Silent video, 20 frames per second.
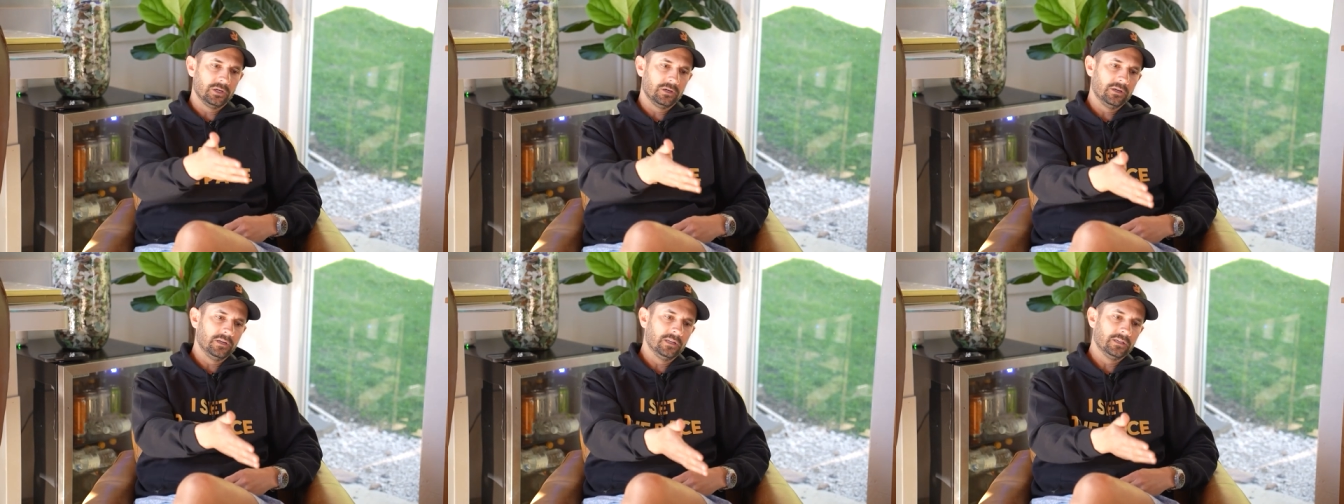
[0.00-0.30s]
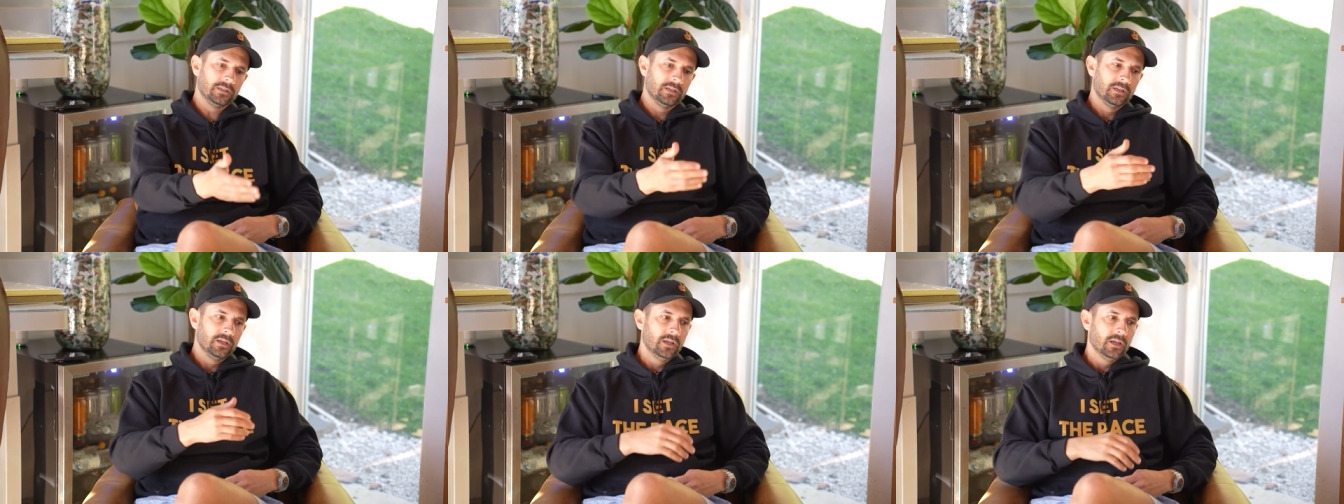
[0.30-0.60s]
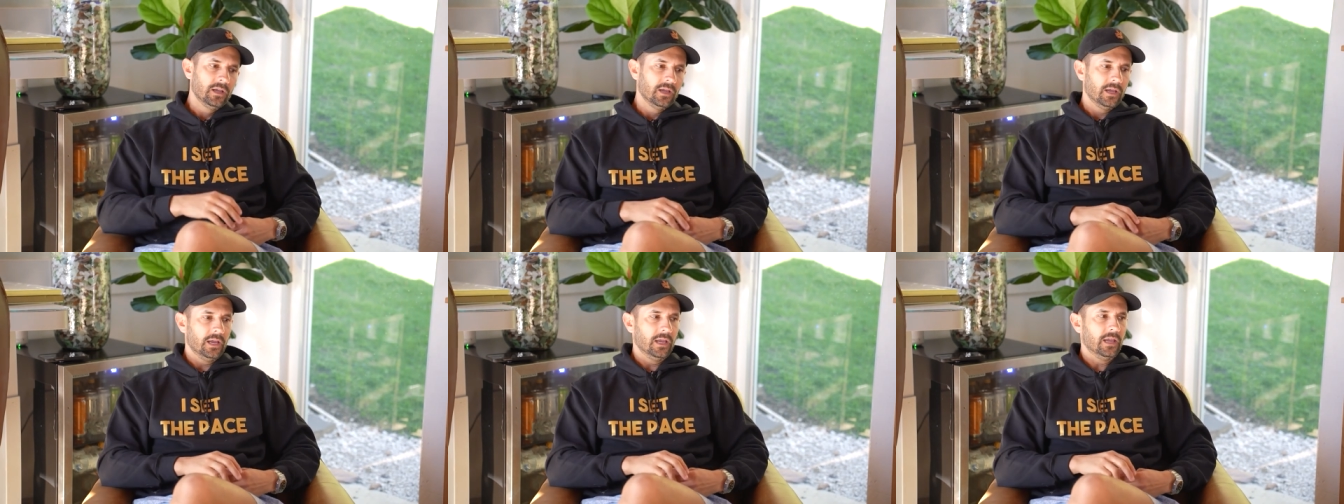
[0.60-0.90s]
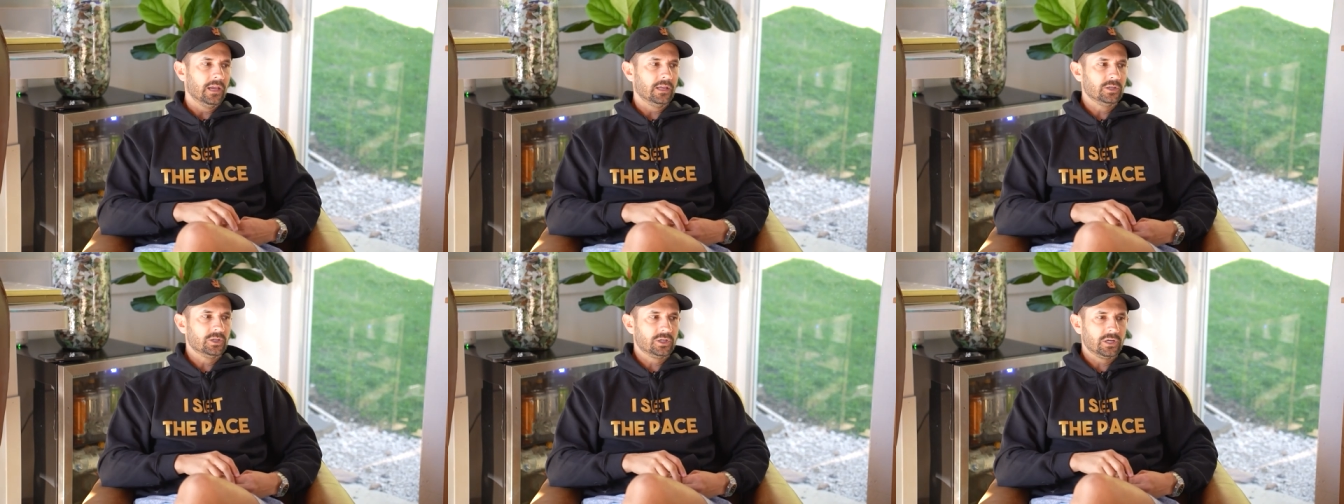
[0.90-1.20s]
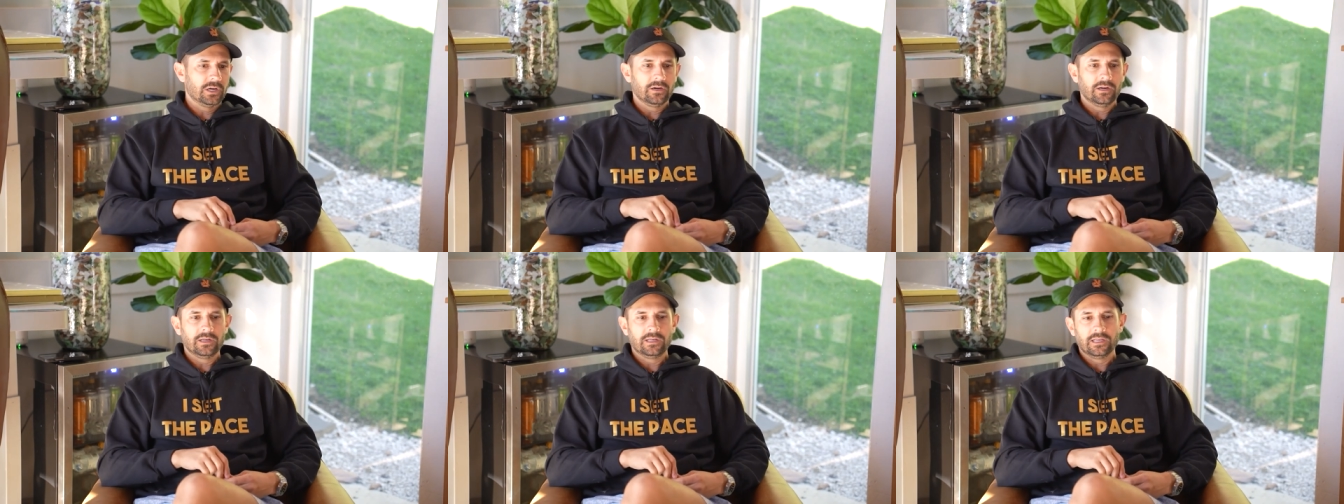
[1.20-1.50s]
Jerry does swimsuit and on.
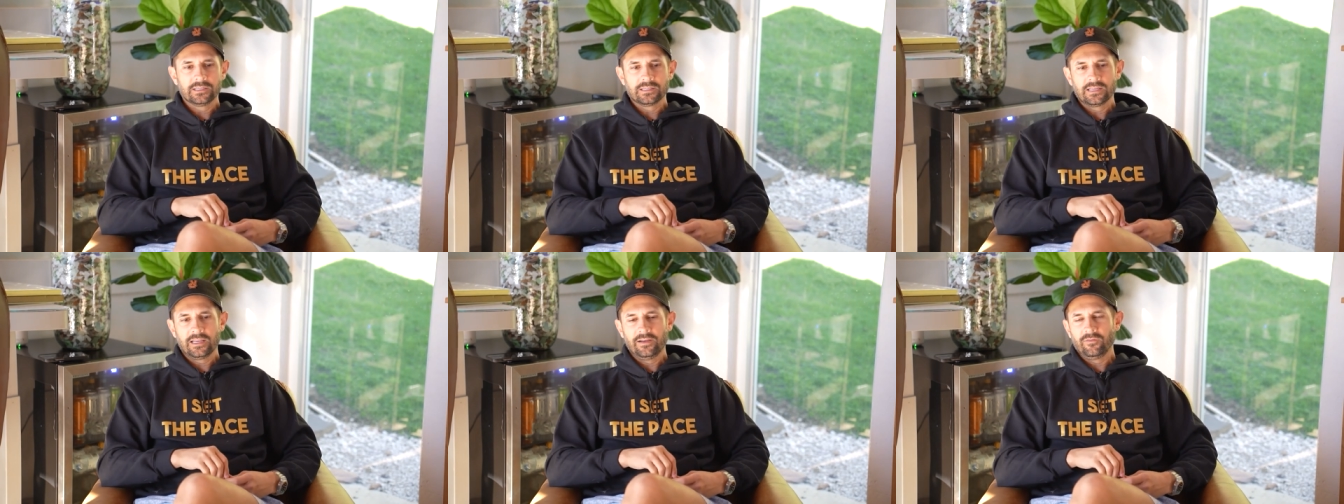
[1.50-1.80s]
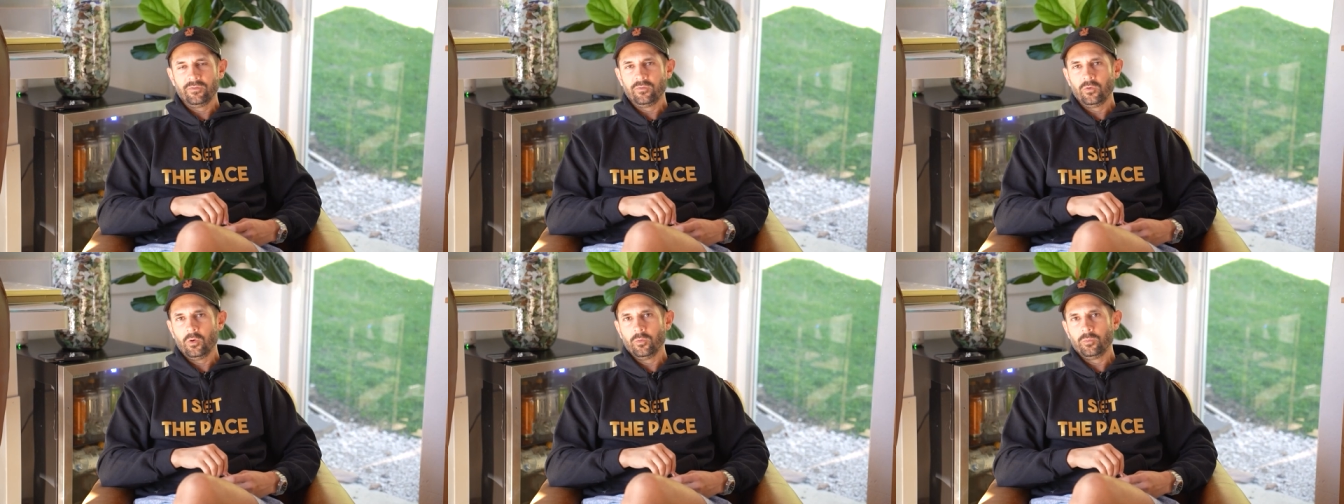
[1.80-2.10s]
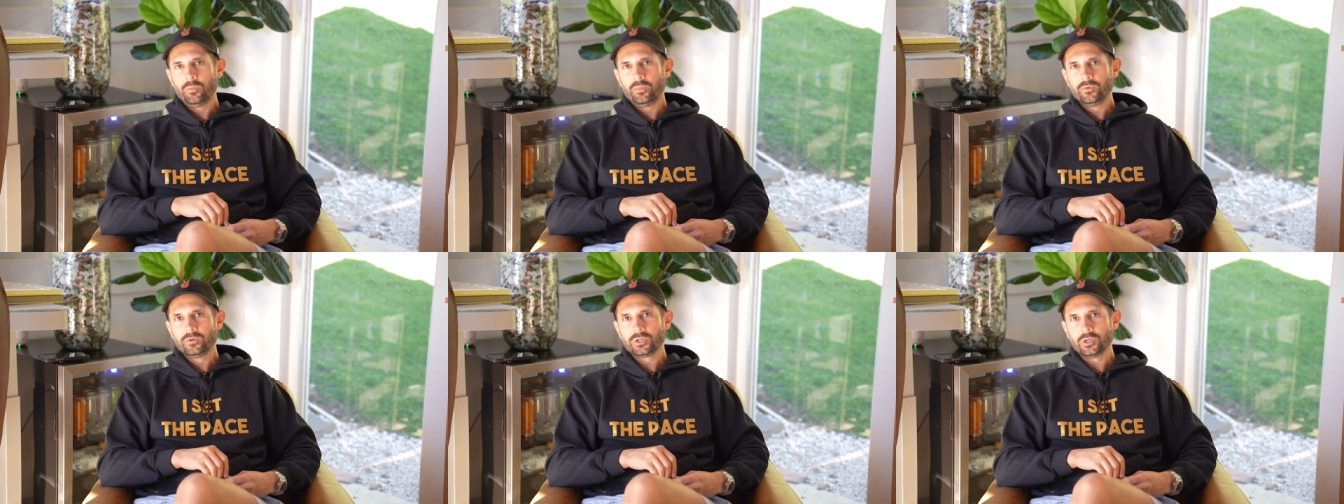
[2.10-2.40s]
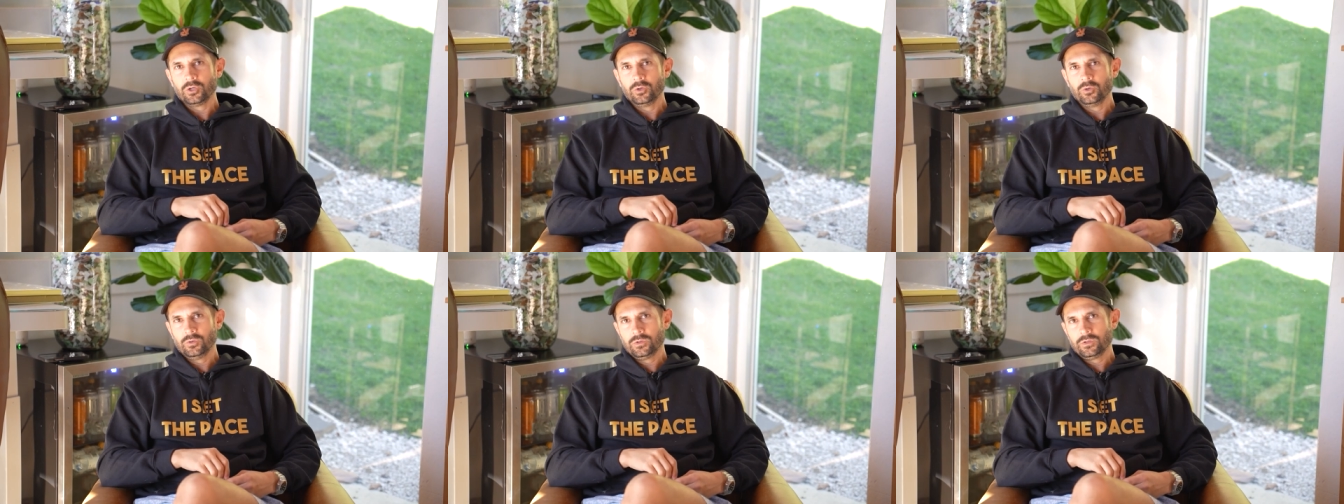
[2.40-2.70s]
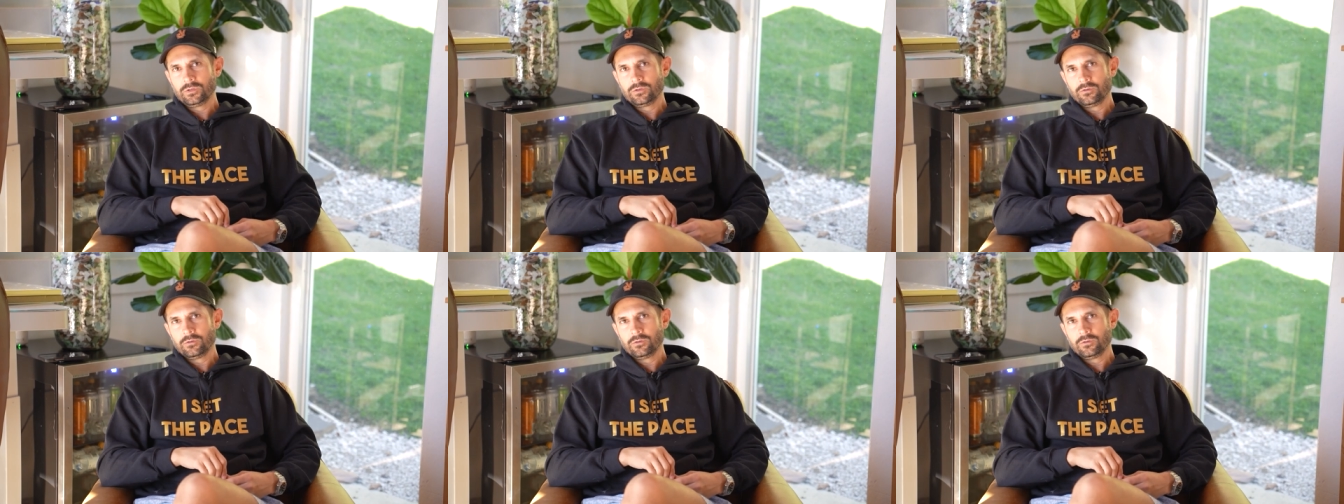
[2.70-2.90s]
Jerry doesn't have my full flip flops. shoes.